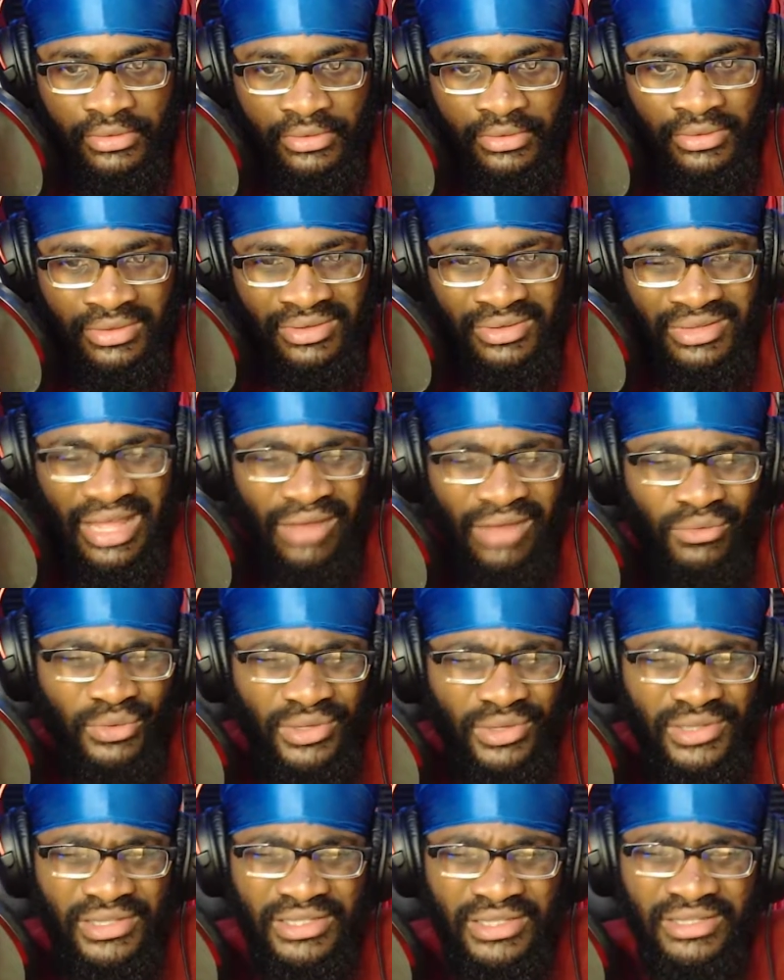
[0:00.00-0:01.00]
Not
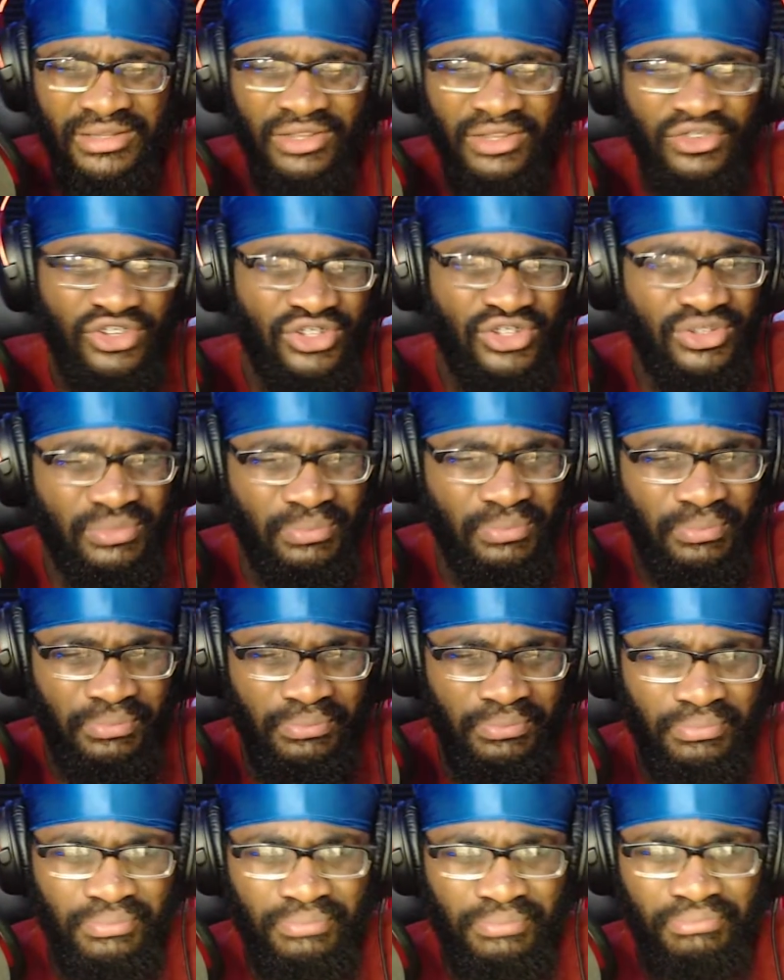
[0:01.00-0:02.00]
really. They're just
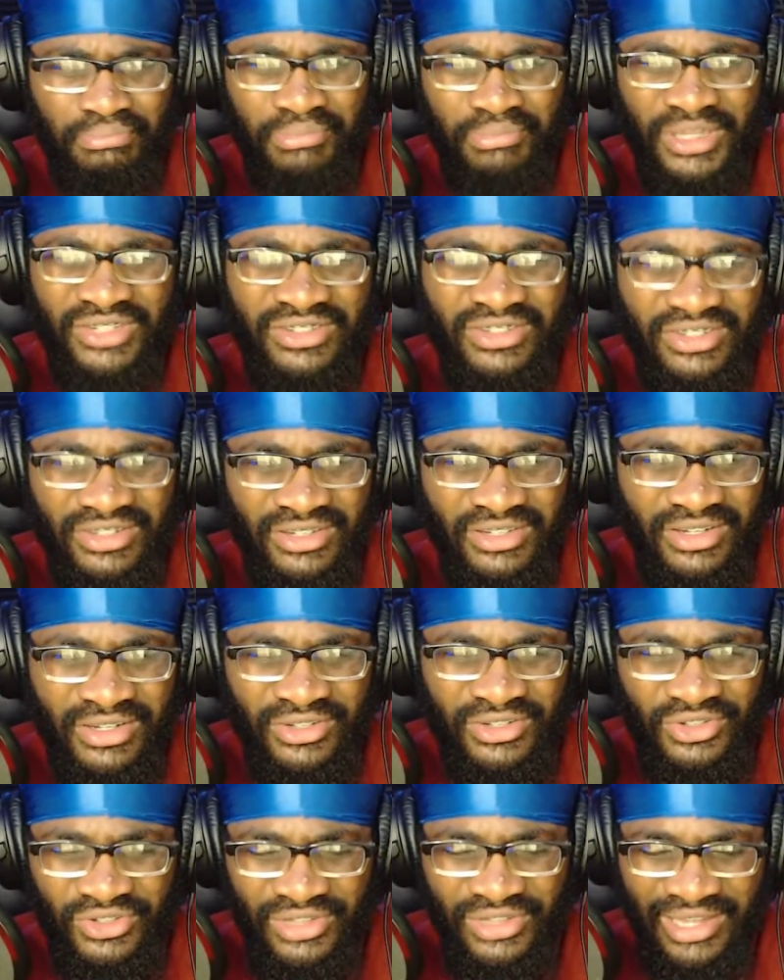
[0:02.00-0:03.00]
mis
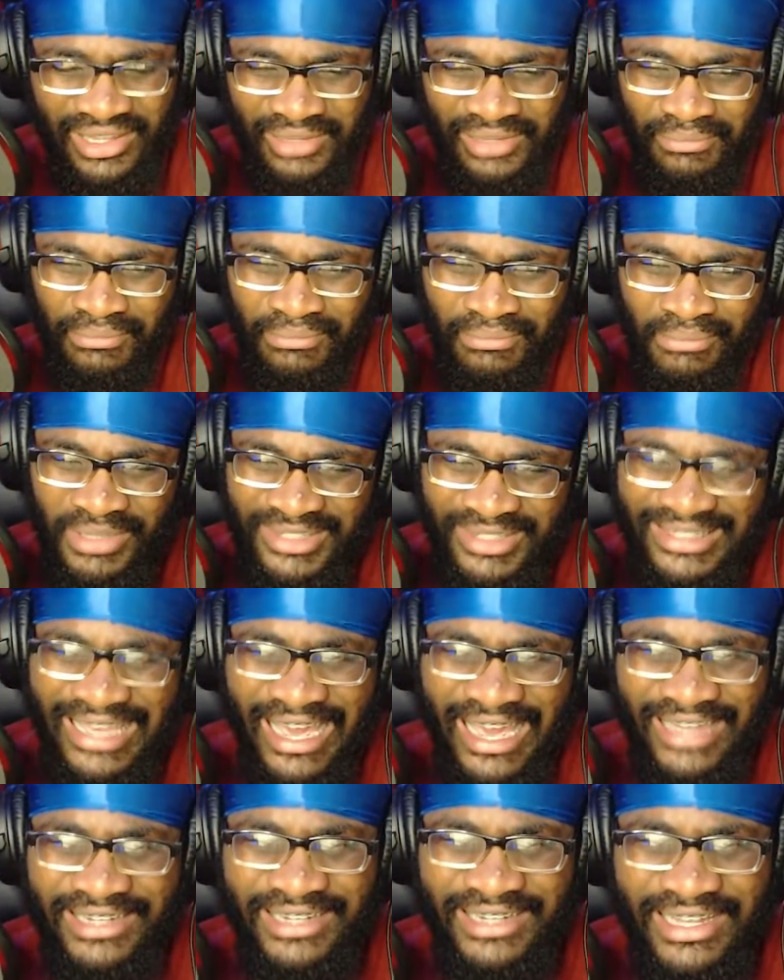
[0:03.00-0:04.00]
under, like
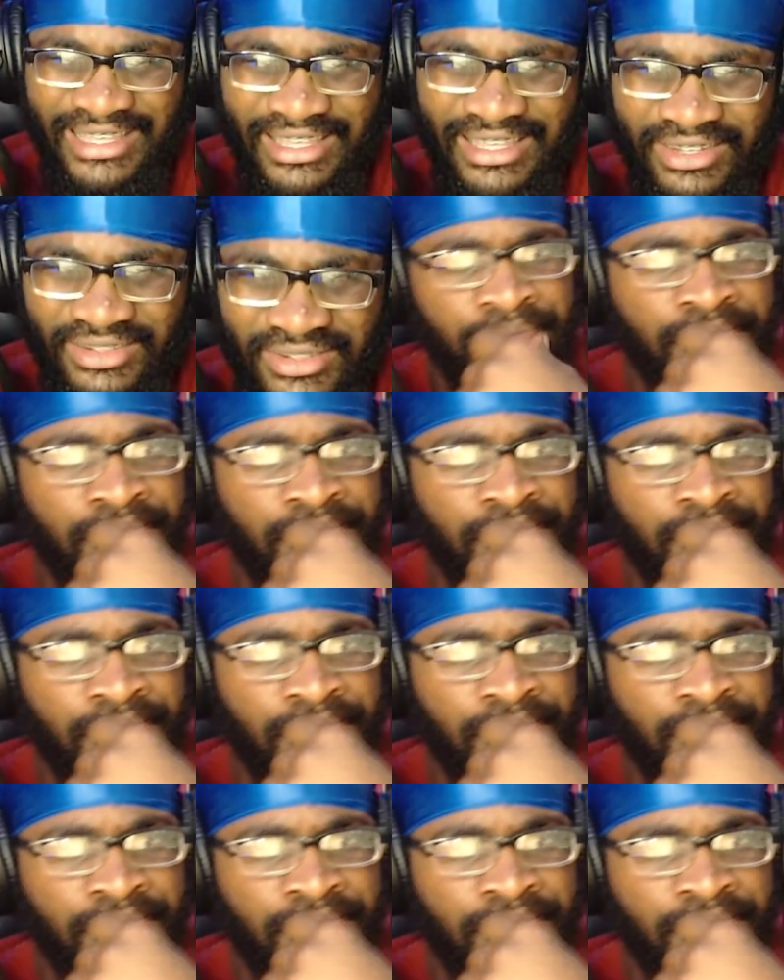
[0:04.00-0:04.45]
misguided, I guess.